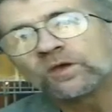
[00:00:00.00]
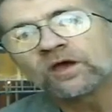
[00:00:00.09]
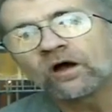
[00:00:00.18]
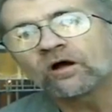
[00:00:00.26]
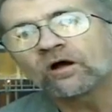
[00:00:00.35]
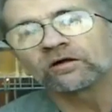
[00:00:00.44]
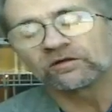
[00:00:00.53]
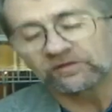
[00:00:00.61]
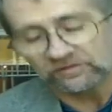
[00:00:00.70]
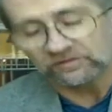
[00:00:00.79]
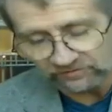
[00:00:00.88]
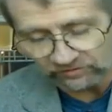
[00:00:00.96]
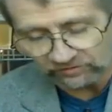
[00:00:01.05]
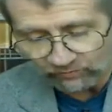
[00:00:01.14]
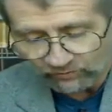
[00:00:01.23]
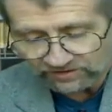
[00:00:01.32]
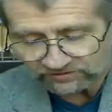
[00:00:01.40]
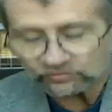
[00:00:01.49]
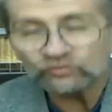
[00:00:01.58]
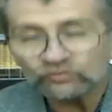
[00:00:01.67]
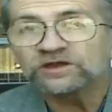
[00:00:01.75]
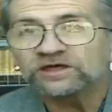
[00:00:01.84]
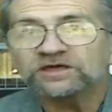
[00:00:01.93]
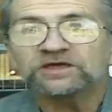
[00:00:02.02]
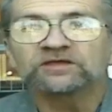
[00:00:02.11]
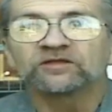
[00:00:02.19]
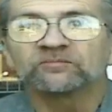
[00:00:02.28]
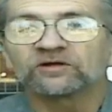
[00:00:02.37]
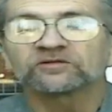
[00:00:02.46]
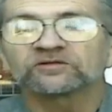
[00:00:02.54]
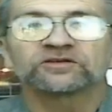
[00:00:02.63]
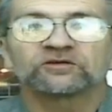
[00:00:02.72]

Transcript: We are the ones who need the mercy,